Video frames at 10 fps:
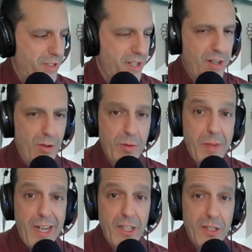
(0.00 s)
here would
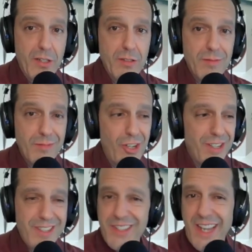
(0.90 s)
make
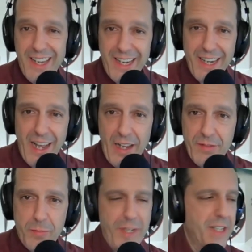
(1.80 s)
good skinning
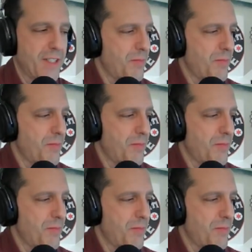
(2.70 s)
knives, because